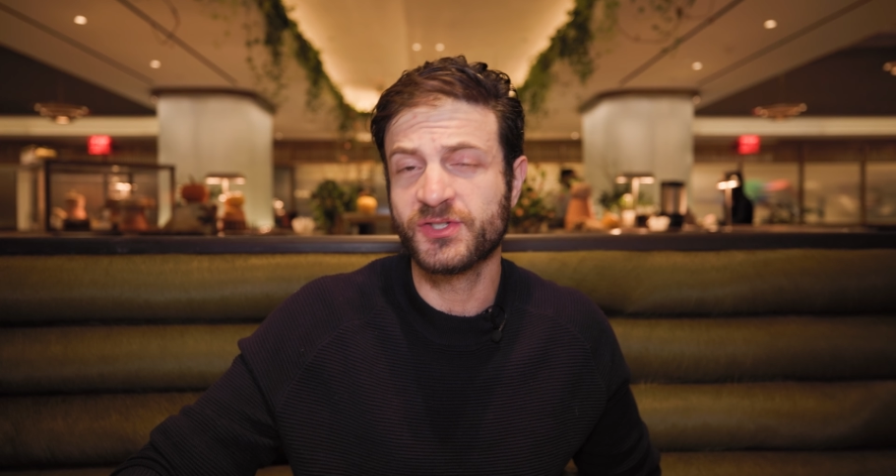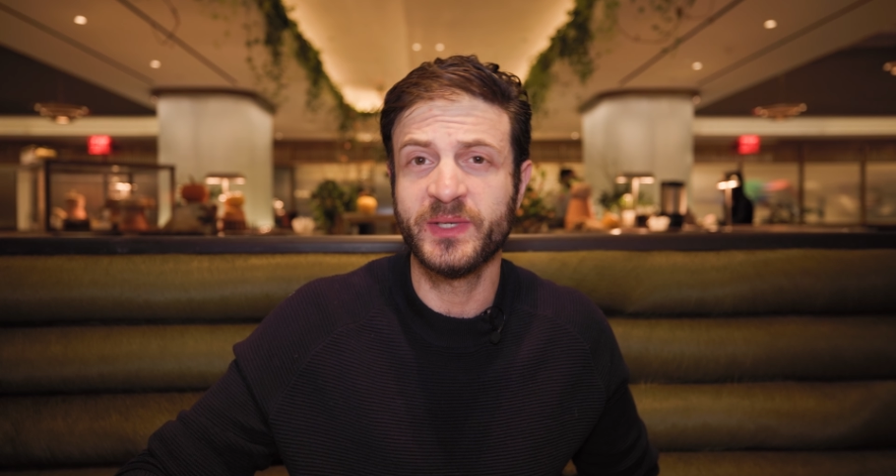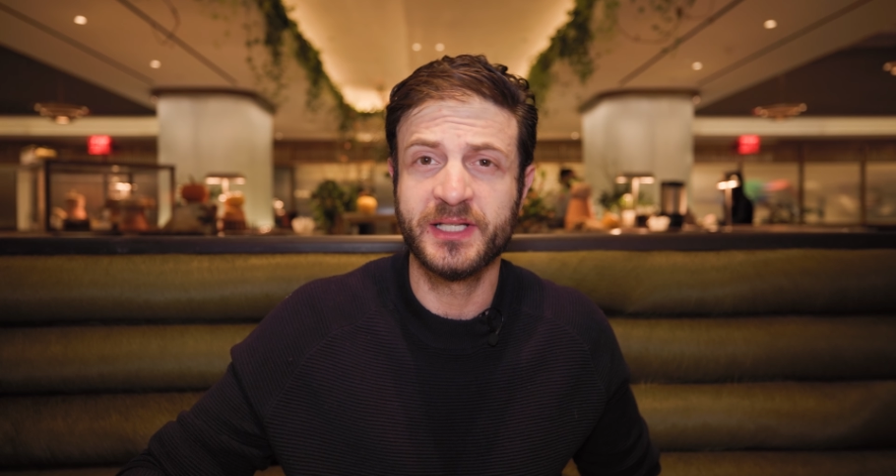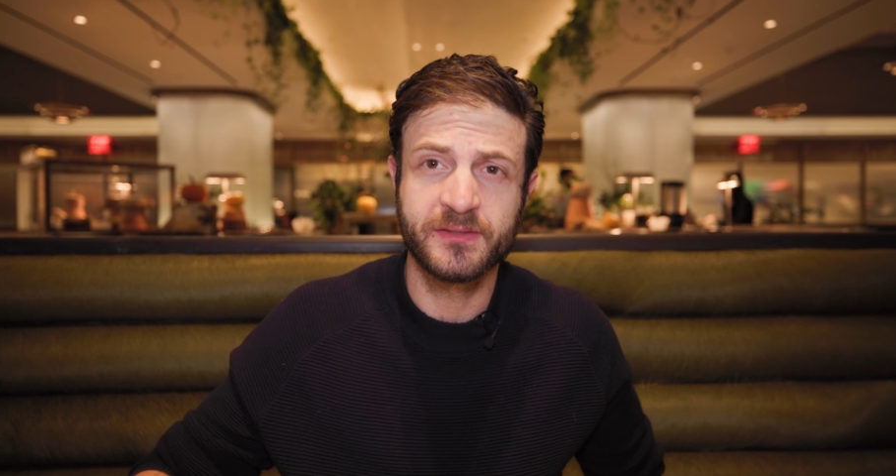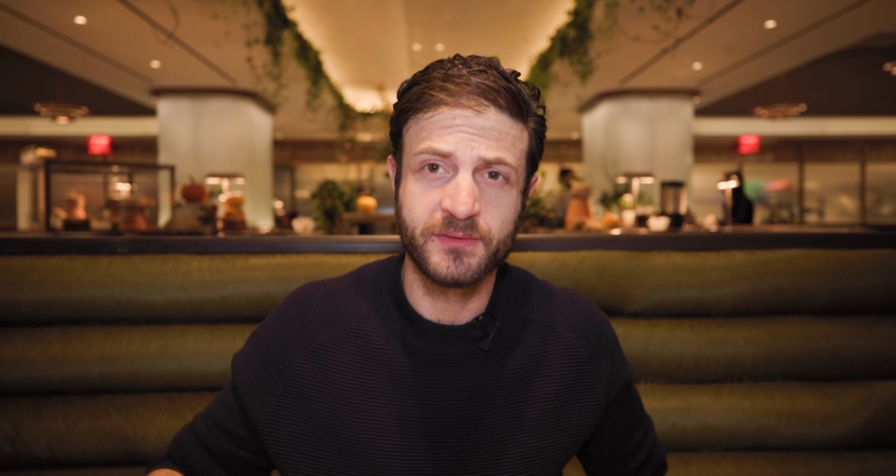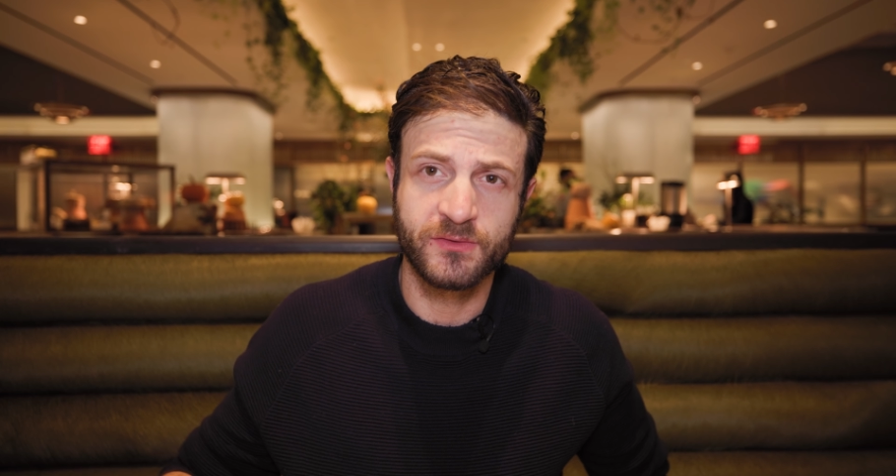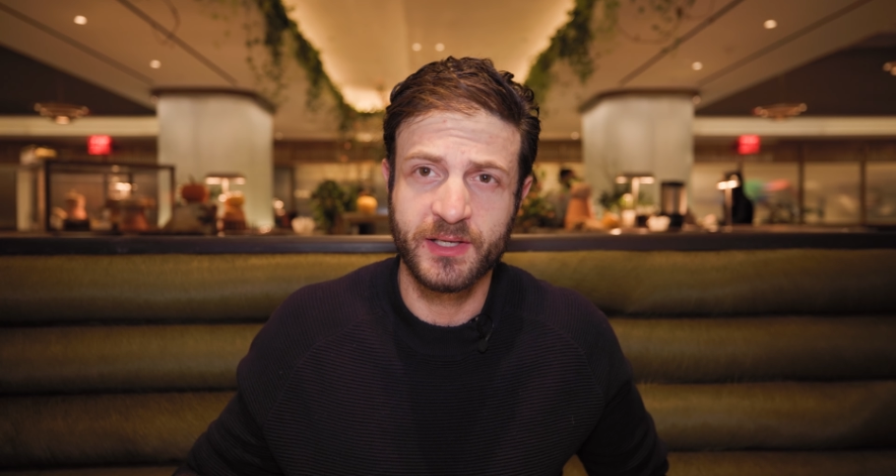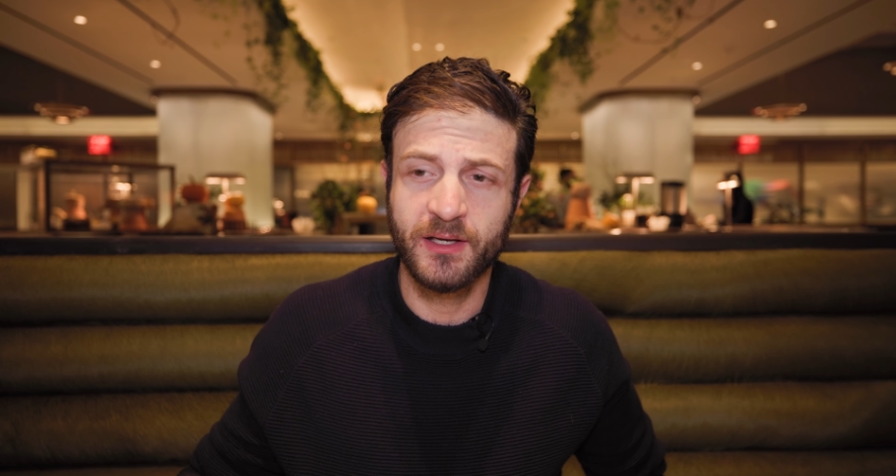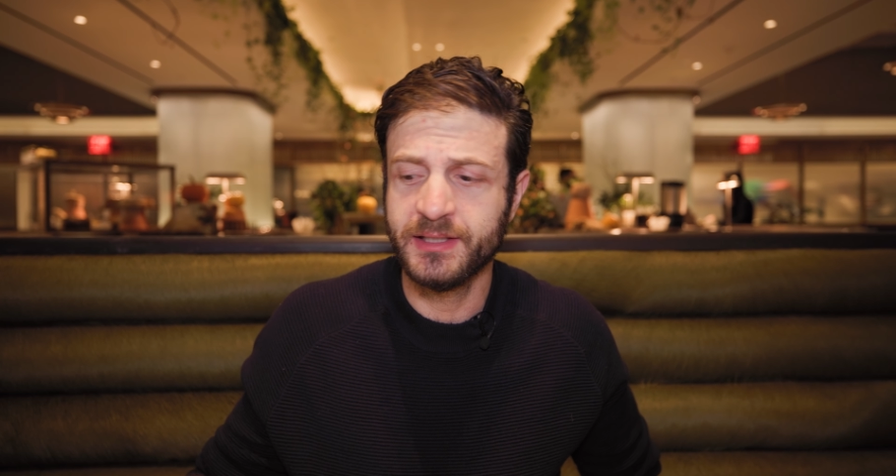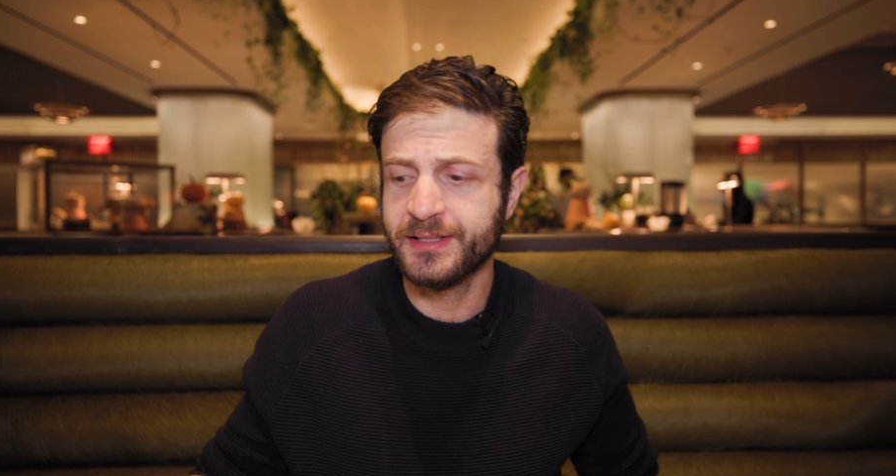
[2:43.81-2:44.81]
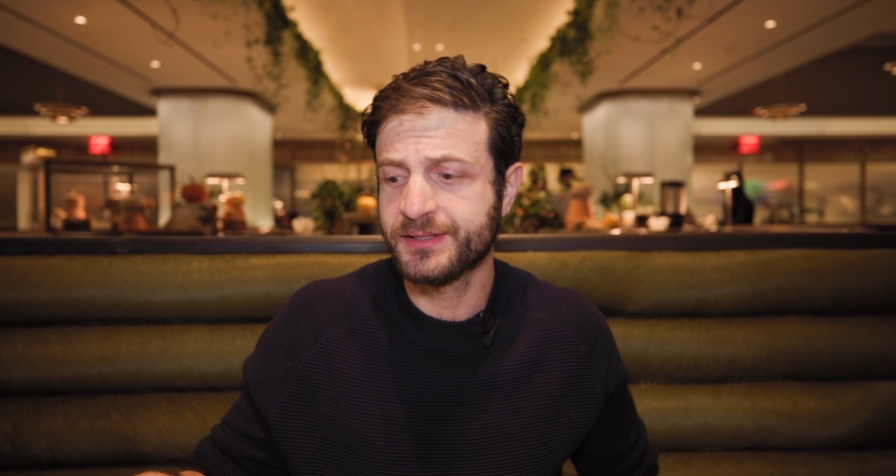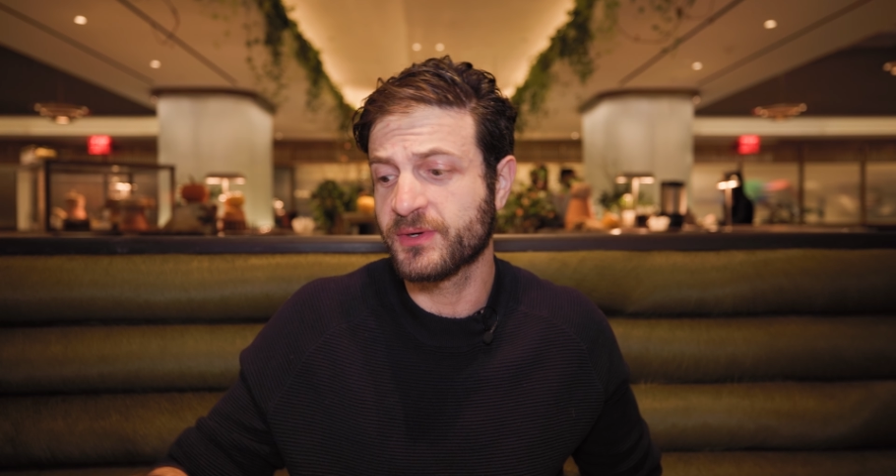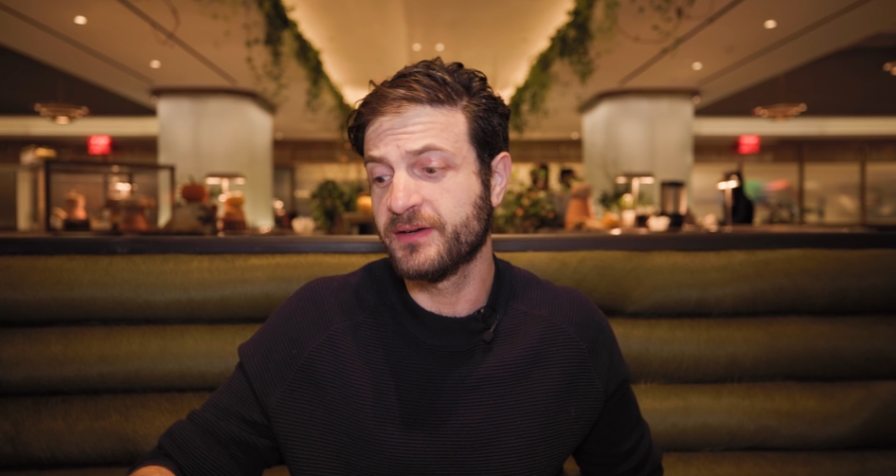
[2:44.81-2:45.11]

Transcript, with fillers: sweetness in those red onions,